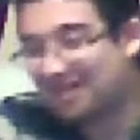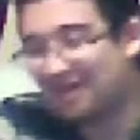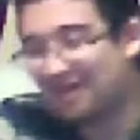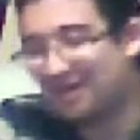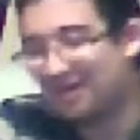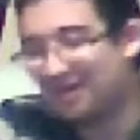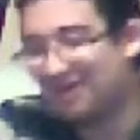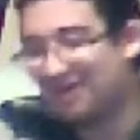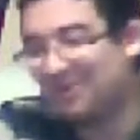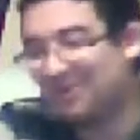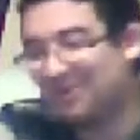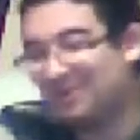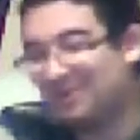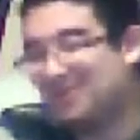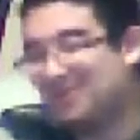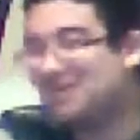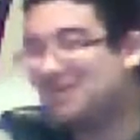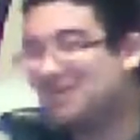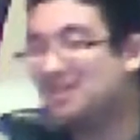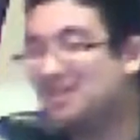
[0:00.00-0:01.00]

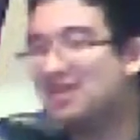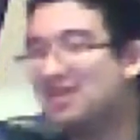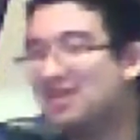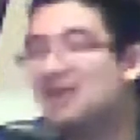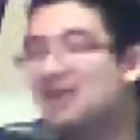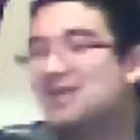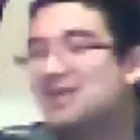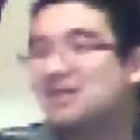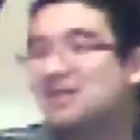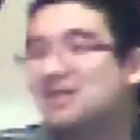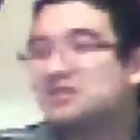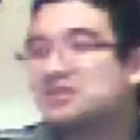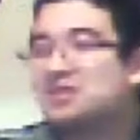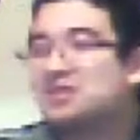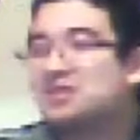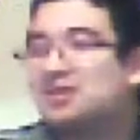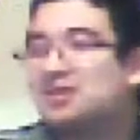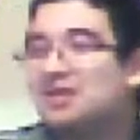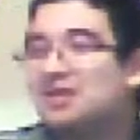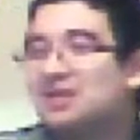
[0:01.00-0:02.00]
Woohoo! Yes,
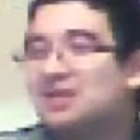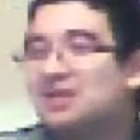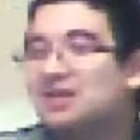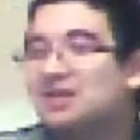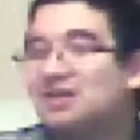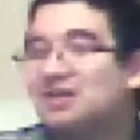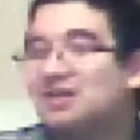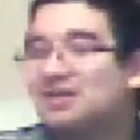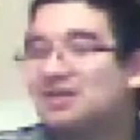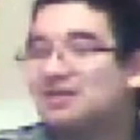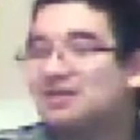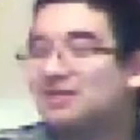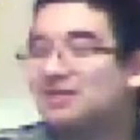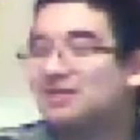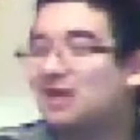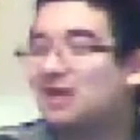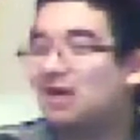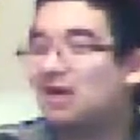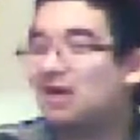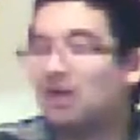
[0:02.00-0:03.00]
me.
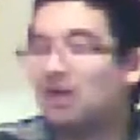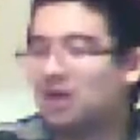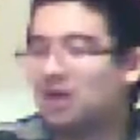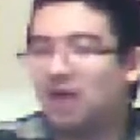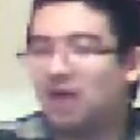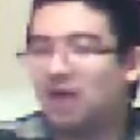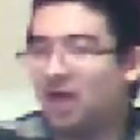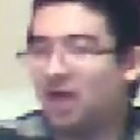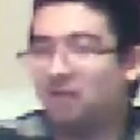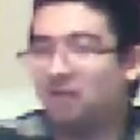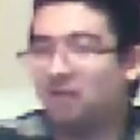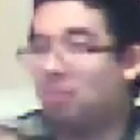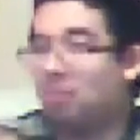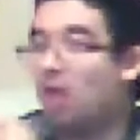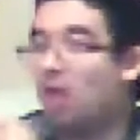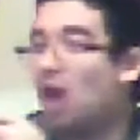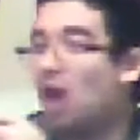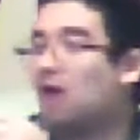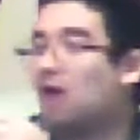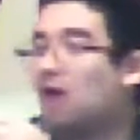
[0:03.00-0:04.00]

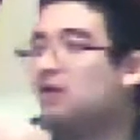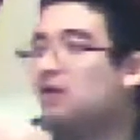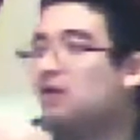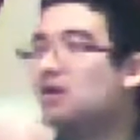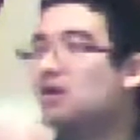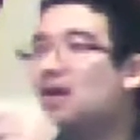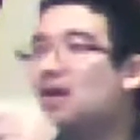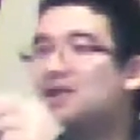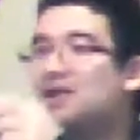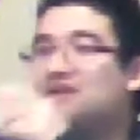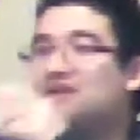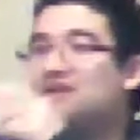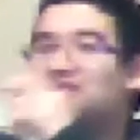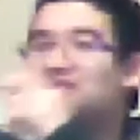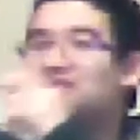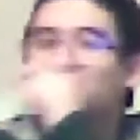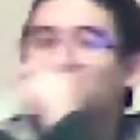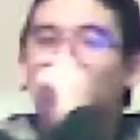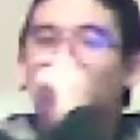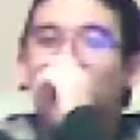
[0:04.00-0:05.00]
I'm there. I don't
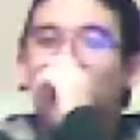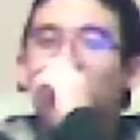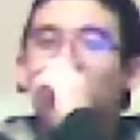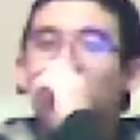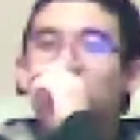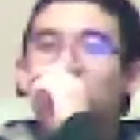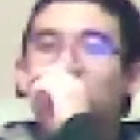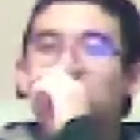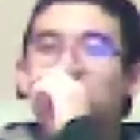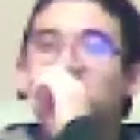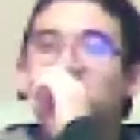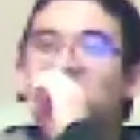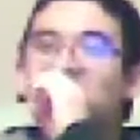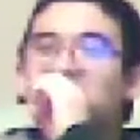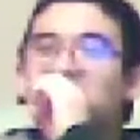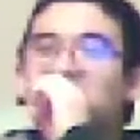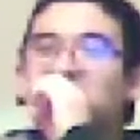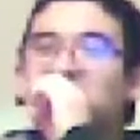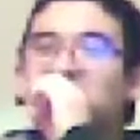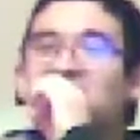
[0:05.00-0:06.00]
even know what that was.
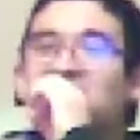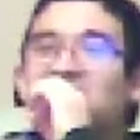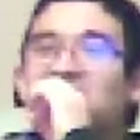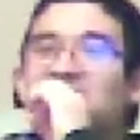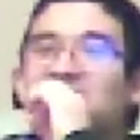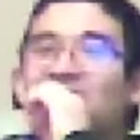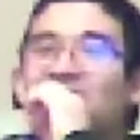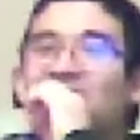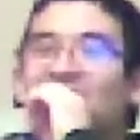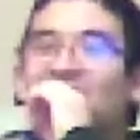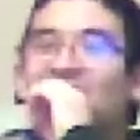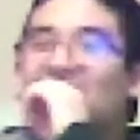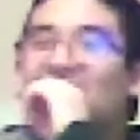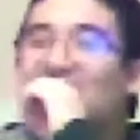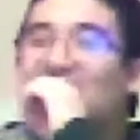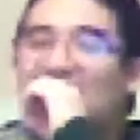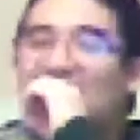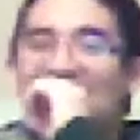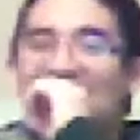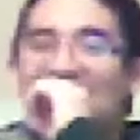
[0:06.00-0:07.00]
Yesty.
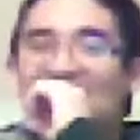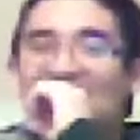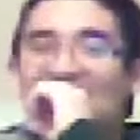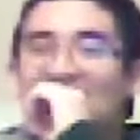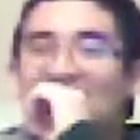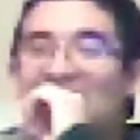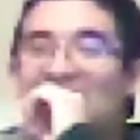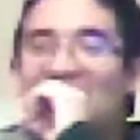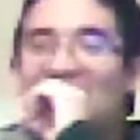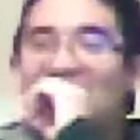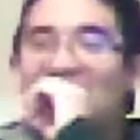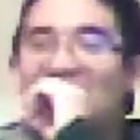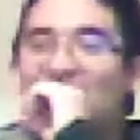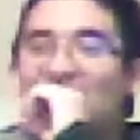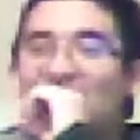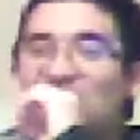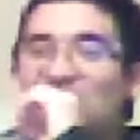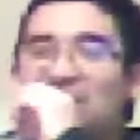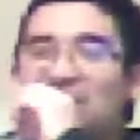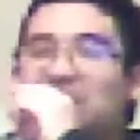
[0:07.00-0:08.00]

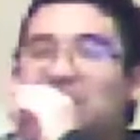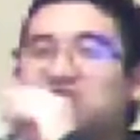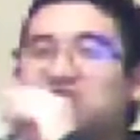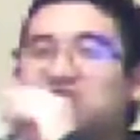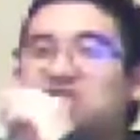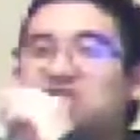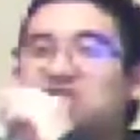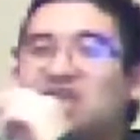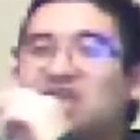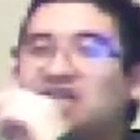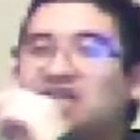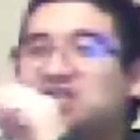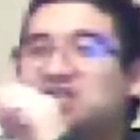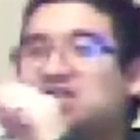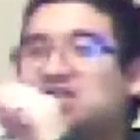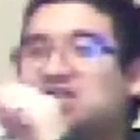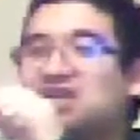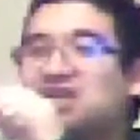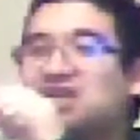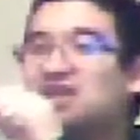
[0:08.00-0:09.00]
What the heck is
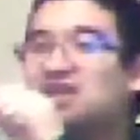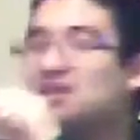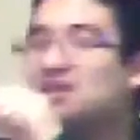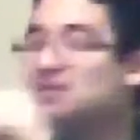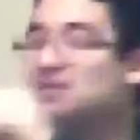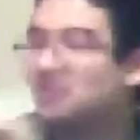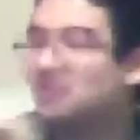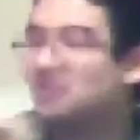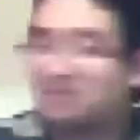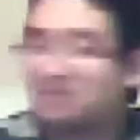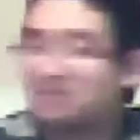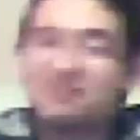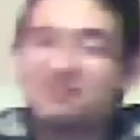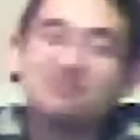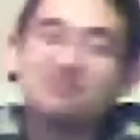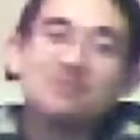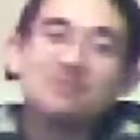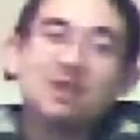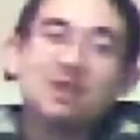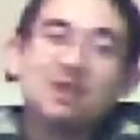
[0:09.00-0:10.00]
Yesty?
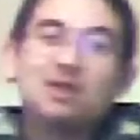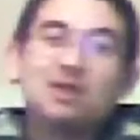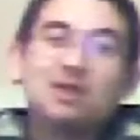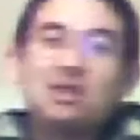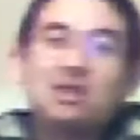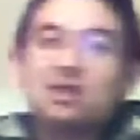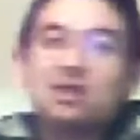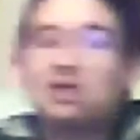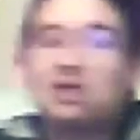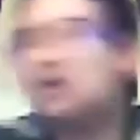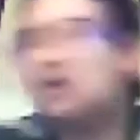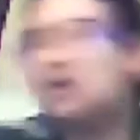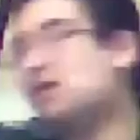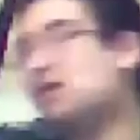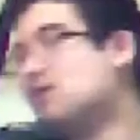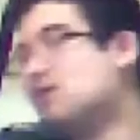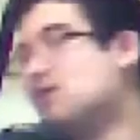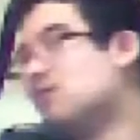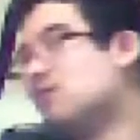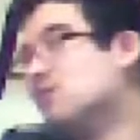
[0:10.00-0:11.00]

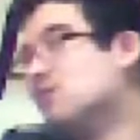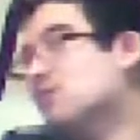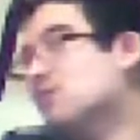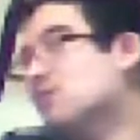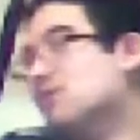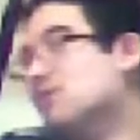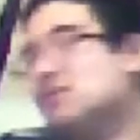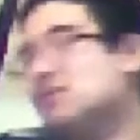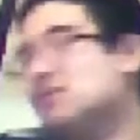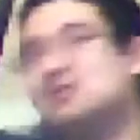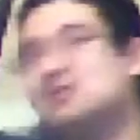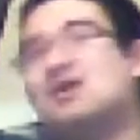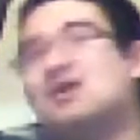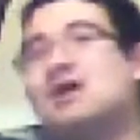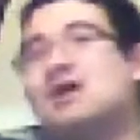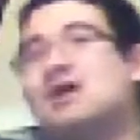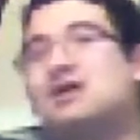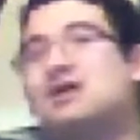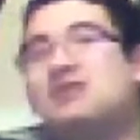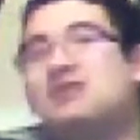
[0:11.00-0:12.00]
Oh,
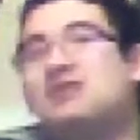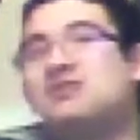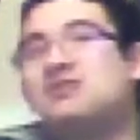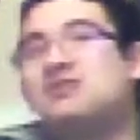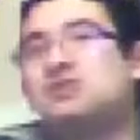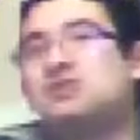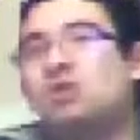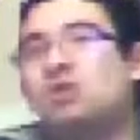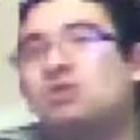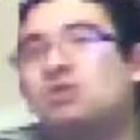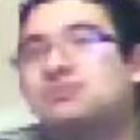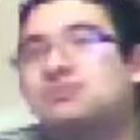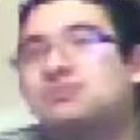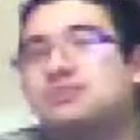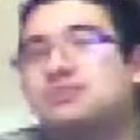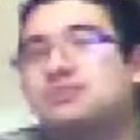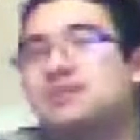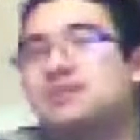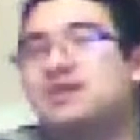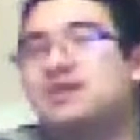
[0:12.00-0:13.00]
I can't even talk
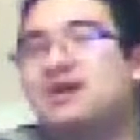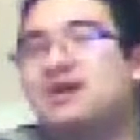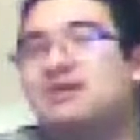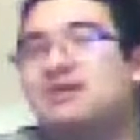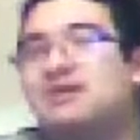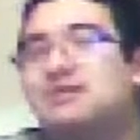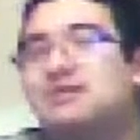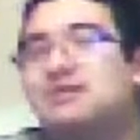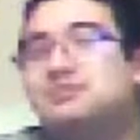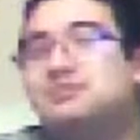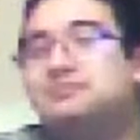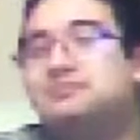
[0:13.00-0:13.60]
properly now.